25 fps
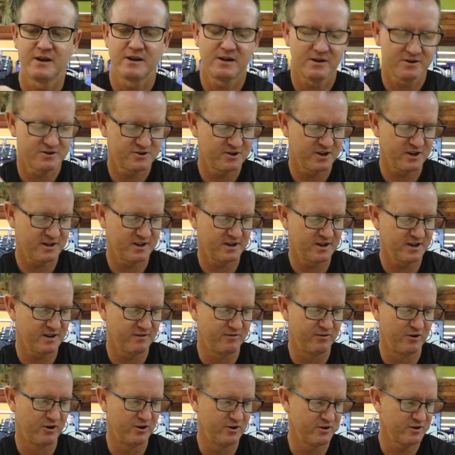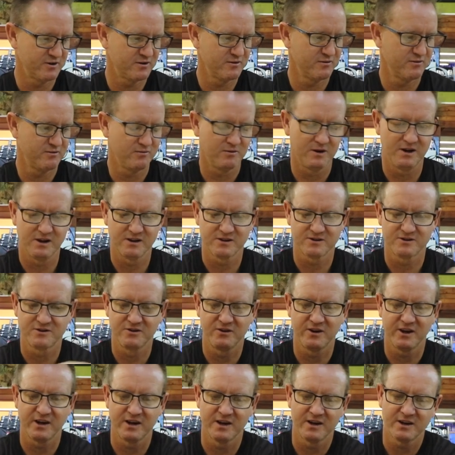little trick that I've learned whilst
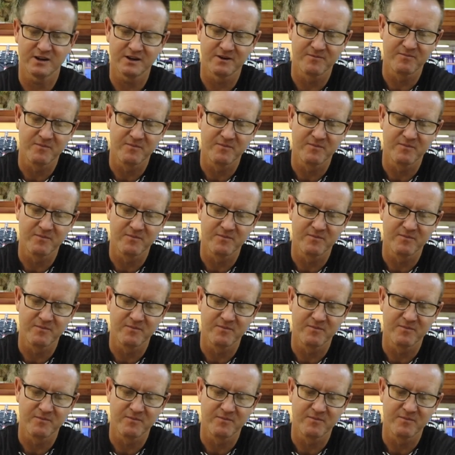doing it